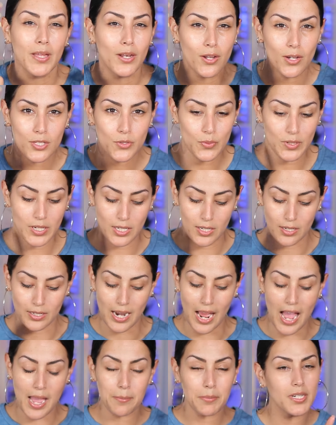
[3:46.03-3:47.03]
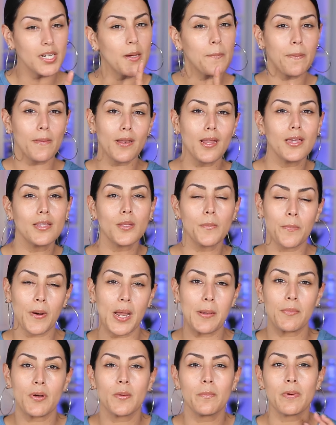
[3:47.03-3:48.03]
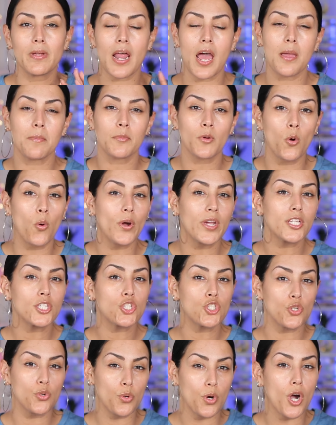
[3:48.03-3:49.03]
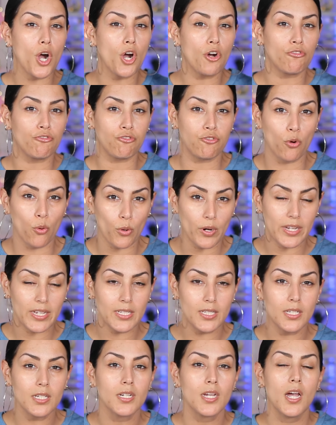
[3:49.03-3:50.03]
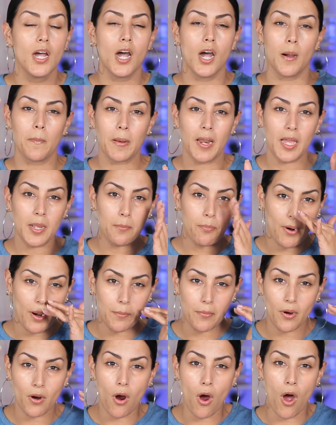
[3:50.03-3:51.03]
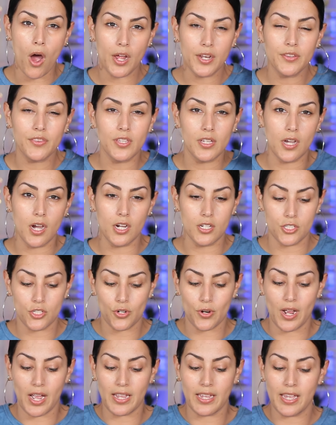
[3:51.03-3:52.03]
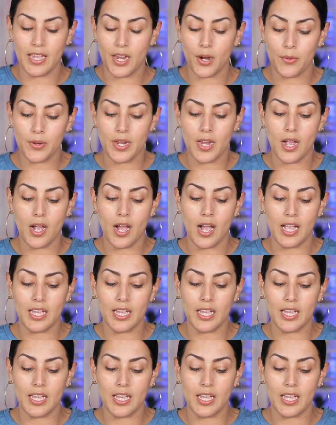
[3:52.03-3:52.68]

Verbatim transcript: It looks pretty good. I'm gonna apply the primer, but I'm going to avoid applying primer on the under eye area.